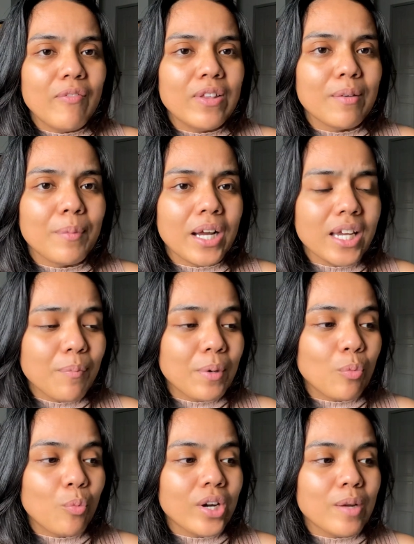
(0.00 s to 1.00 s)
in the market,
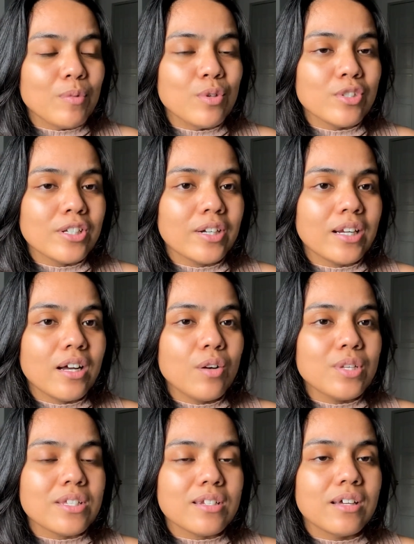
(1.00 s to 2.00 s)
but what I'm using right now
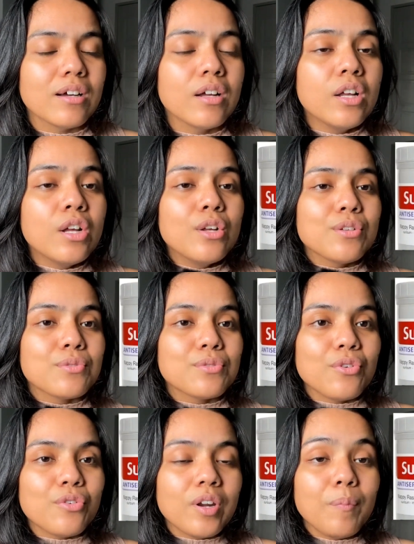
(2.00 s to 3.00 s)
is
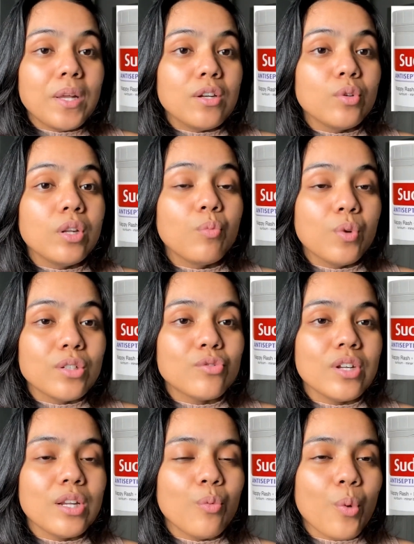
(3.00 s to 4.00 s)
pseudo cream, and it works
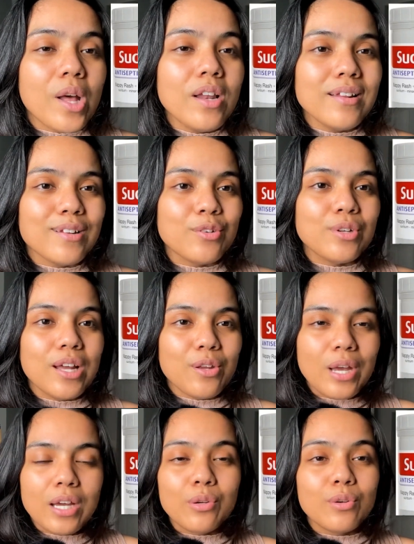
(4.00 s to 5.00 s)
really well.
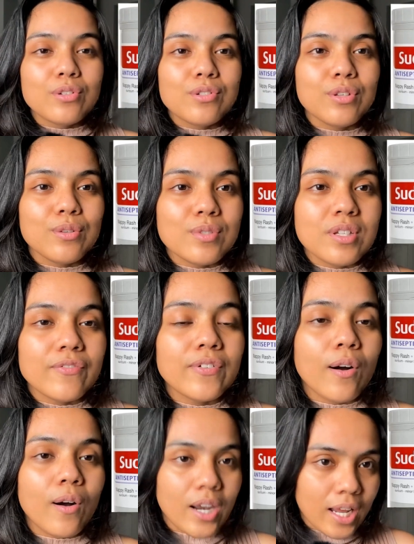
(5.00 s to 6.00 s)
I could also use it
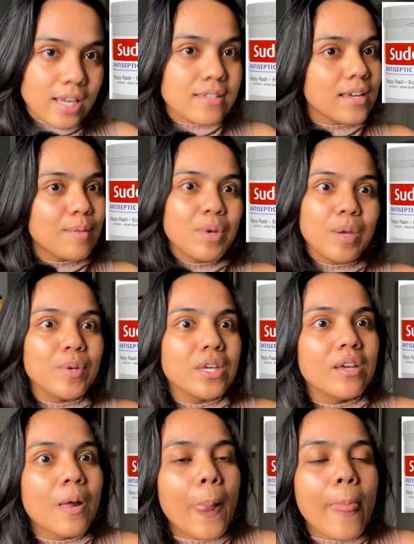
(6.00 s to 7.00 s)
for, like I said,
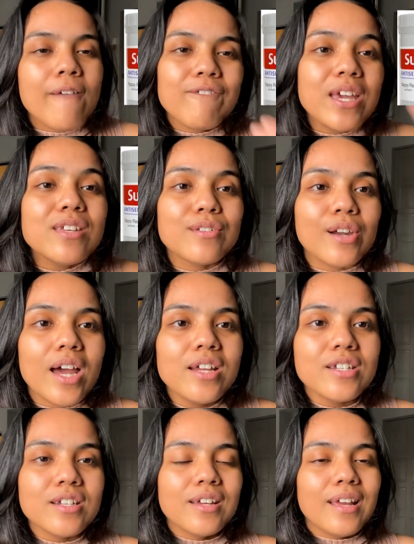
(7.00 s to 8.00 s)
baby face
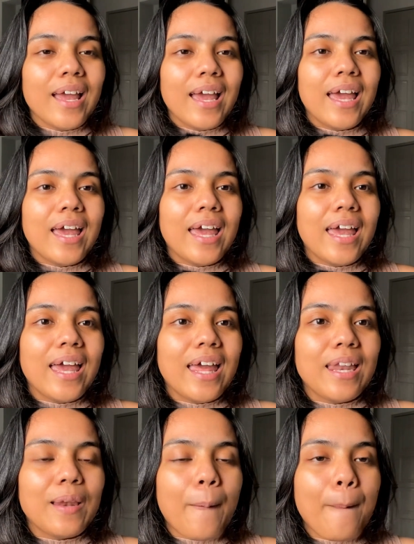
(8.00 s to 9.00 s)
rash.
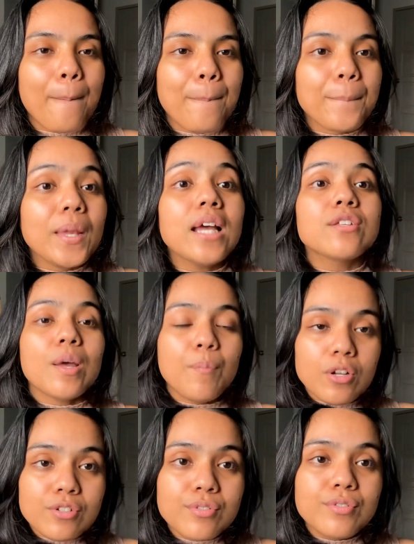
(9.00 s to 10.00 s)
And yes, I
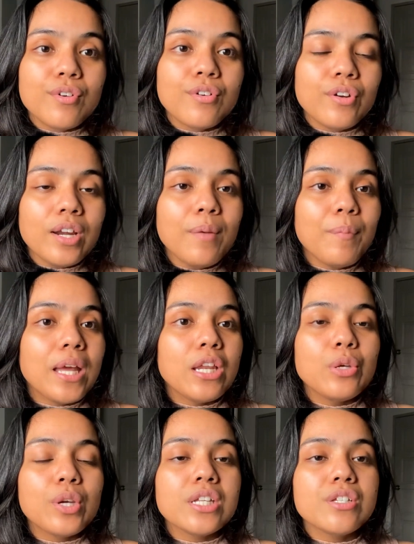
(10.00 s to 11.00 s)
bought pseudo cream, and
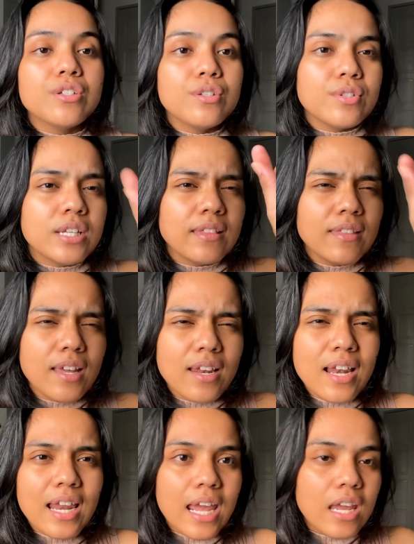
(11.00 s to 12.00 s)
you can just use a
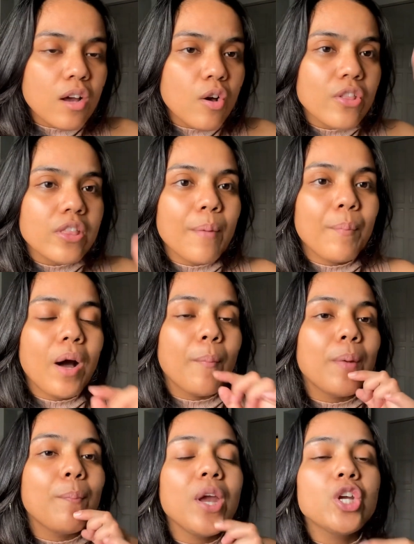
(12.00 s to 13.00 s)
thin layer on their bum
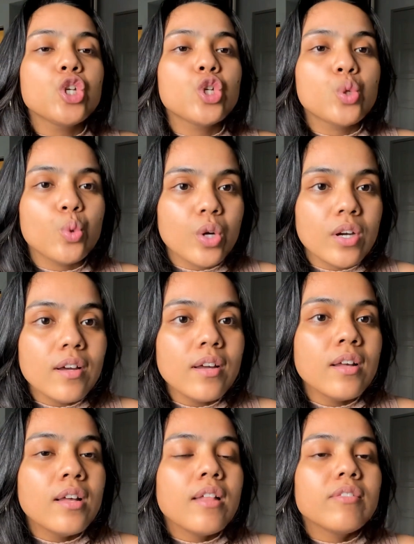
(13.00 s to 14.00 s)
and make sure
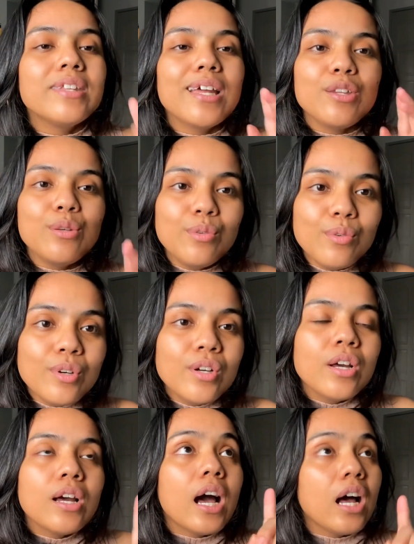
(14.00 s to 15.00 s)
that you
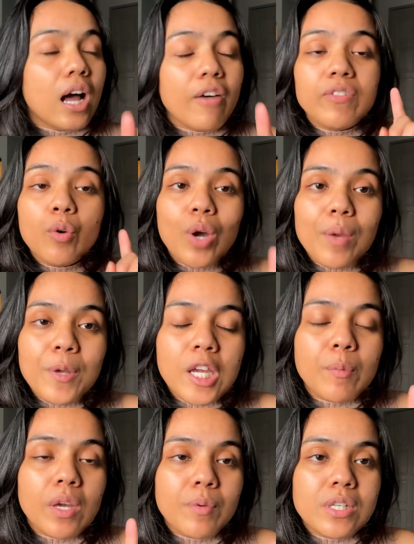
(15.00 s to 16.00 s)
after wiping
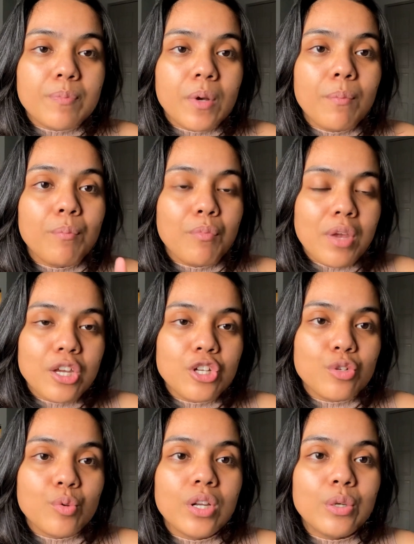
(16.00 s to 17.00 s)
your baby's bum, make
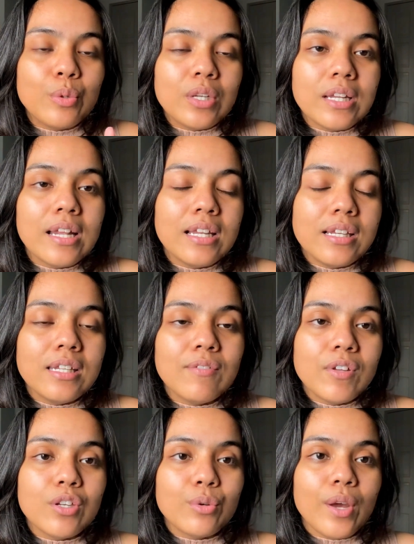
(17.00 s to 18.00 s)
sure to leave
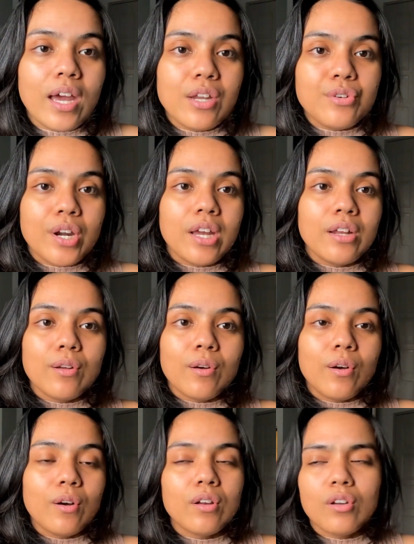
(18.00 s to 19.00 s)
it to air dry,
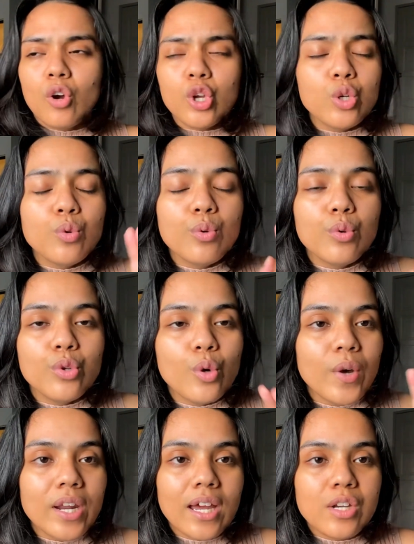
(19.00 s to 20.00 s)
or you don't
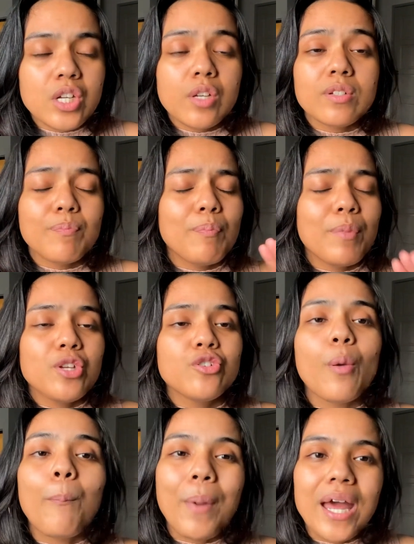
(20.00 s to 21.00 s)
want to air dry, make sure
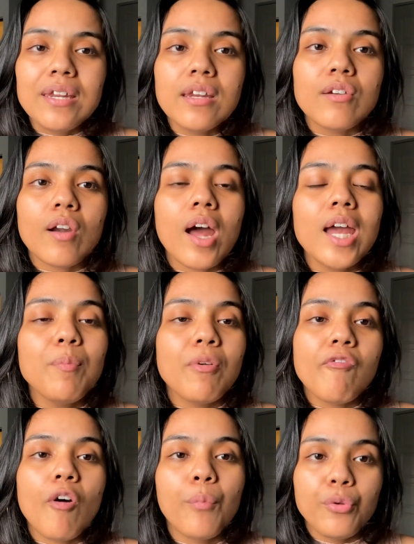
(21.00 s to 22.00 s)
you pat it dry
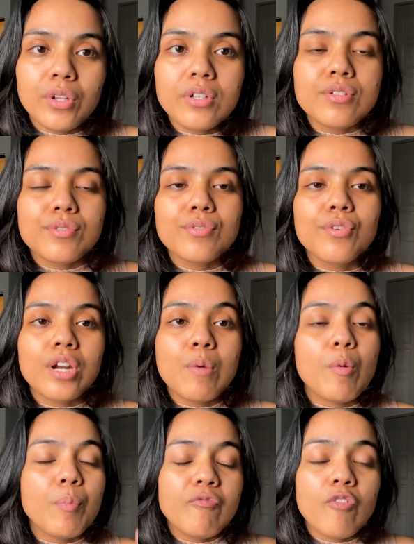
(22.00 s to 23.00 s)
before putting the pseudo
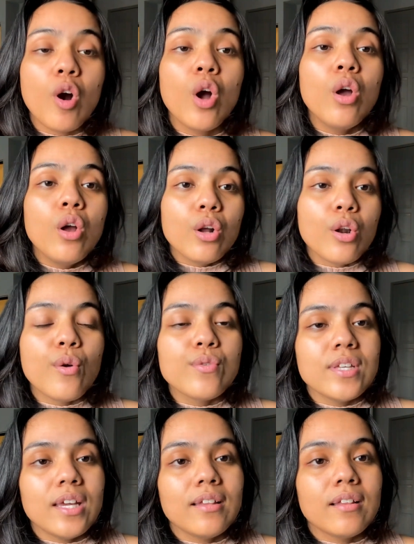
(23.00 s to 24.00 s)
cream or before
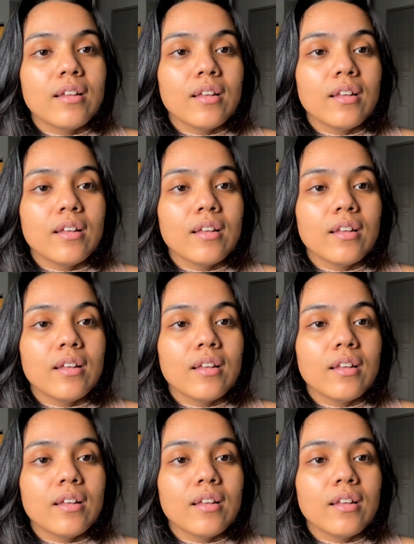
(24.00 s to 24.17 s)
closing